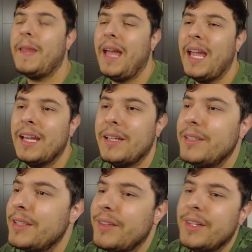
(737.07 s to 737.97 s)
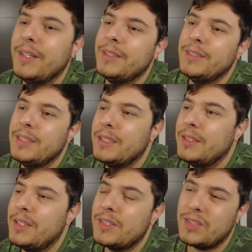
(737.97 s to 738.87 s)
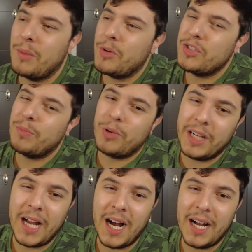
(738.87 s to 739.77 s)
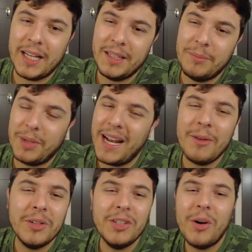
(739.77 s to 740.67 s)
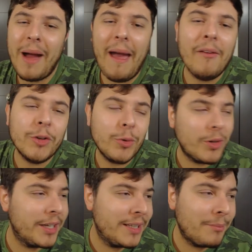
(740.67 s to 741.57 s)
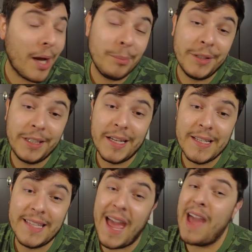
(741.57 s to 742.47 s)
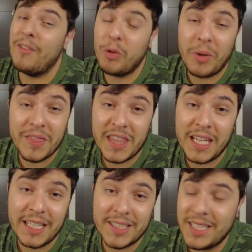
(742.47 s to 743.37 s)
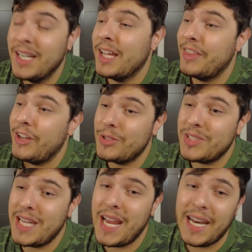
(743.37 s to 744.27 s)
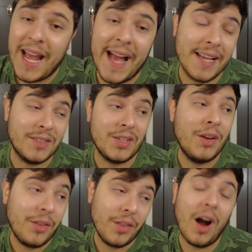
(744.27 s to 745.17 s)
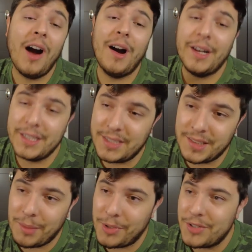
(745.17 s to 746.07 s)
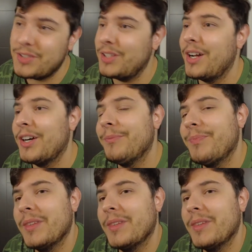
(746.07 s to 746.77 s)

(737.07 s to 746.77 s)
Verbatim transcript: And the summers are pretty hot. But I, you know, everyone, my opinion is everyone thinks their state has the hottest summers, you know.